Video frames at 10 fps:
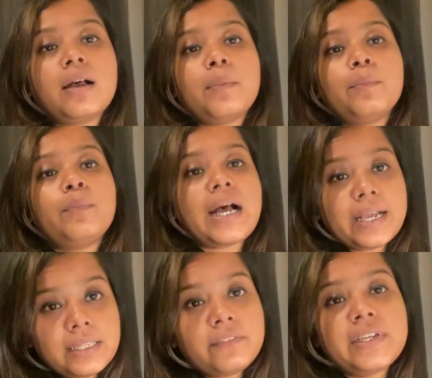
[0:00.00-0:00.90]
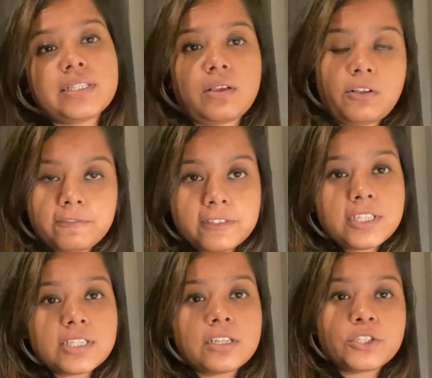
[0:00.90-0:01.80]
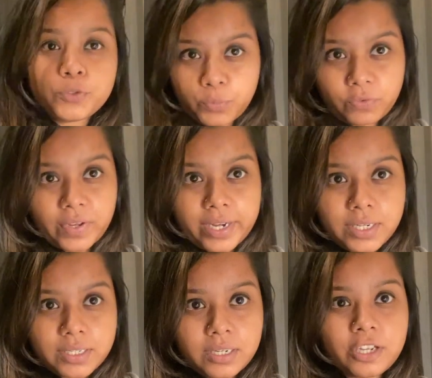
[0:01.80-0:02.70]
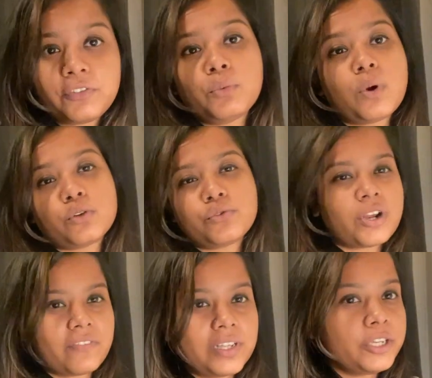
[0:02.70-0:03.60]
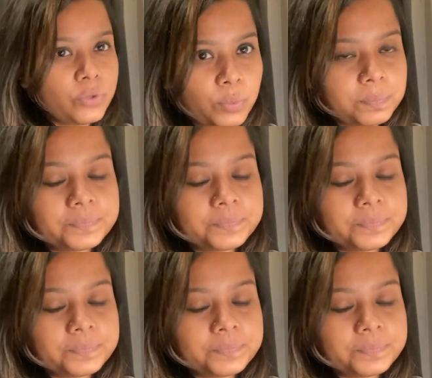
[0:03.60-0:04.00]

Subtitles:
by the visa office to provide if you want to travel Europe.